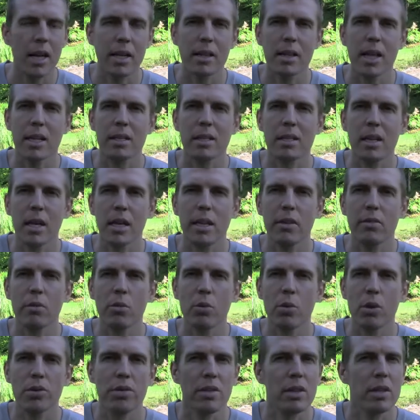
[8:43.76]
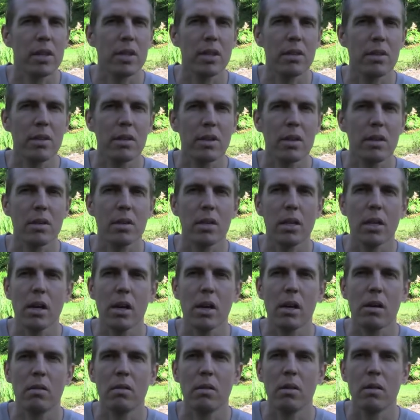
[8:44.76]
that's not even worth it neither, you
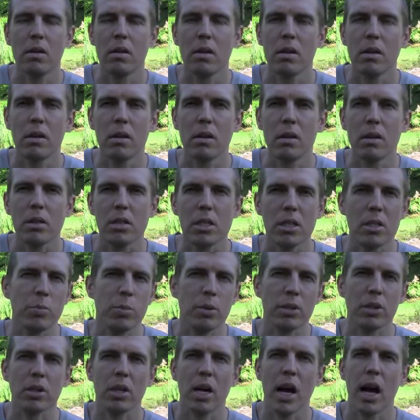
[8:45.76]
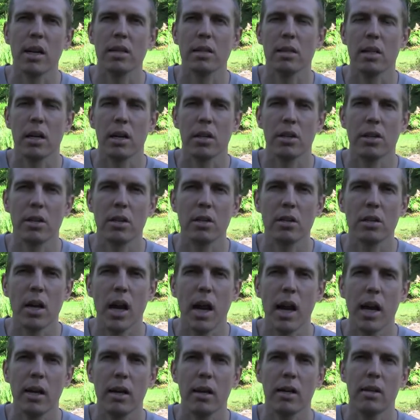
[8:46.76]
know. Just put the content on your
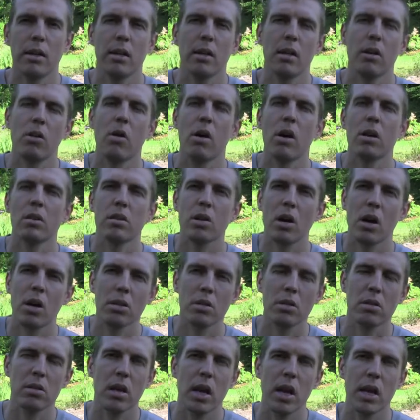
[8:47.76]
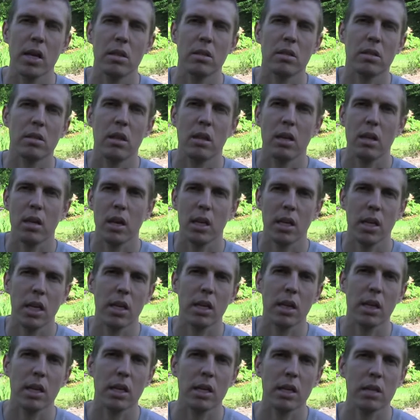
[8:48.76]
site and then go out to other sites and
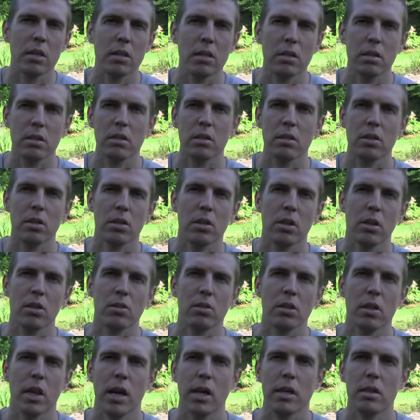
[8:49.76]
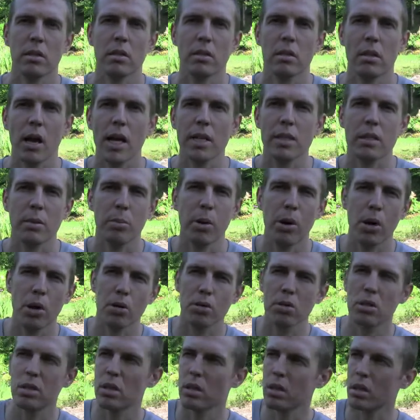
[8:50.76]
get links to those sites, as
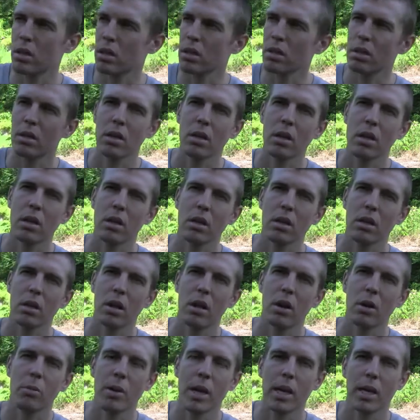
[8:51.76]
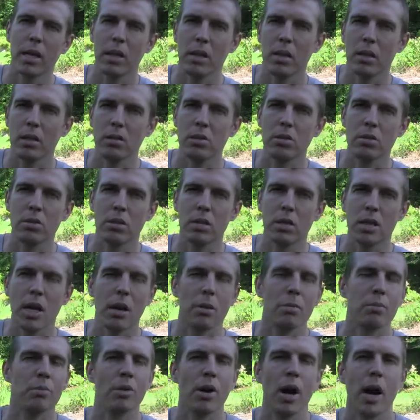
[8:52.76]
opposed to, you know, making a
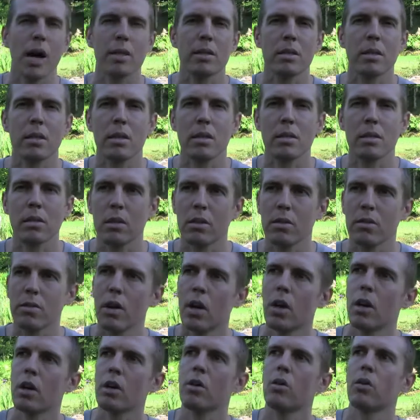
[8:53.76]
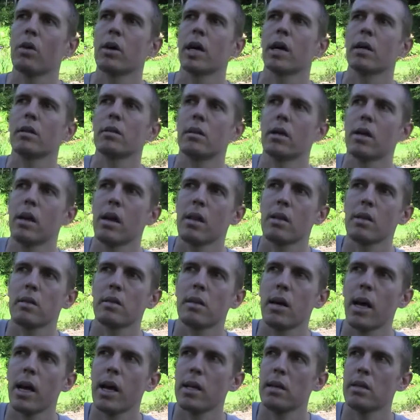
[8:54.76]
two-step process of going out to the other
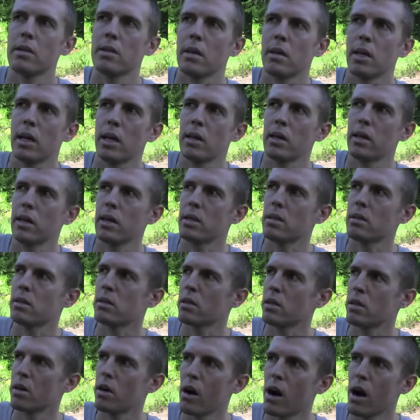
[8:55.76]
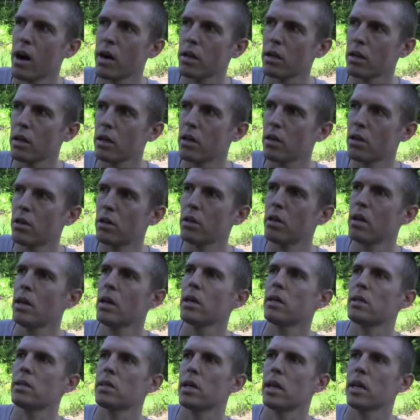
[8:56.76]
sites and get links to your article,
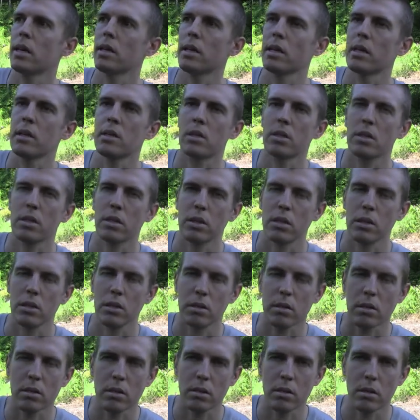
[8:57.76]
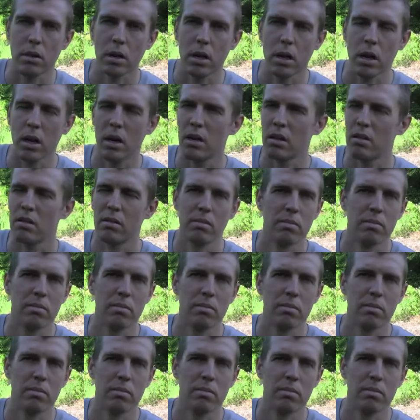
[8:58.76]
to get links to, you know,